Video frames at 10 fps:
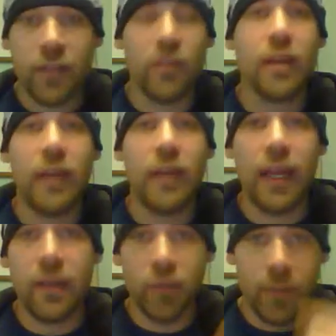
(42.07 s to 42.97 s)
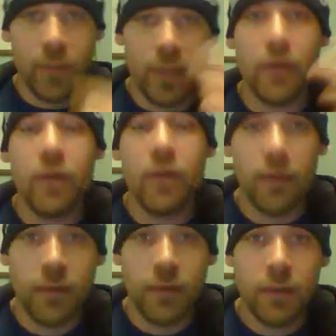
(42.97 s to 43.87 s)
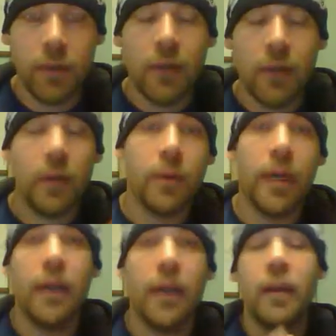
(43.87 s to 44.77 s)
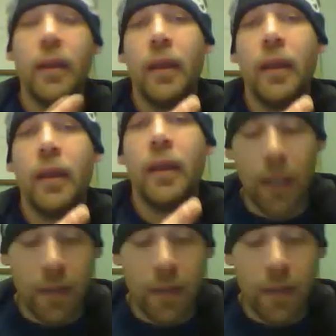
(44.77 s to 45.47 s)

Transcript: the land of Peniel. Okay, and